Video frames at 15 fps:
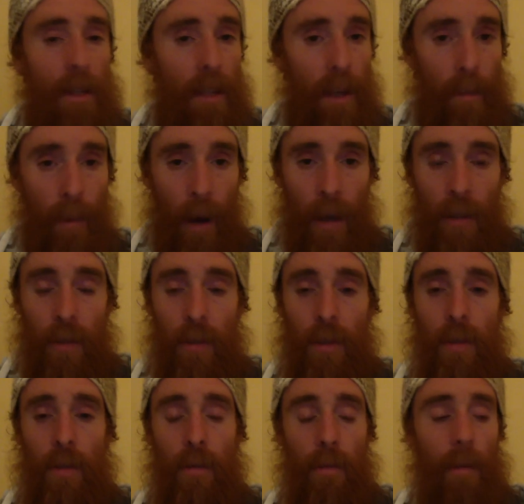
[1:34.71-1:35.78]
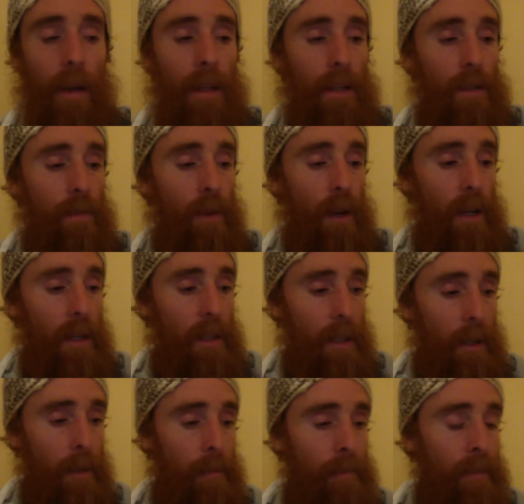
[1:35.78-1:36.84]
The apostles make this very
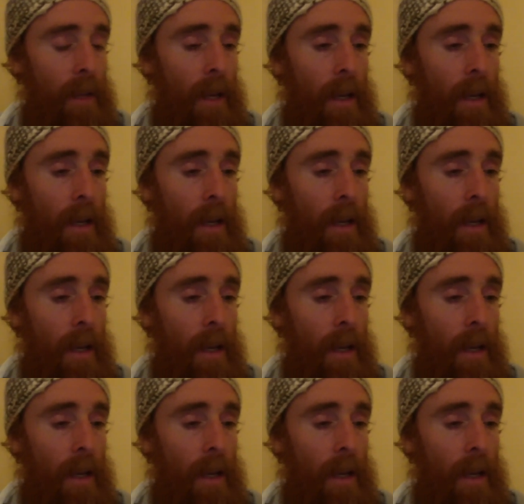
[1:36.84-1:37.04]
clear.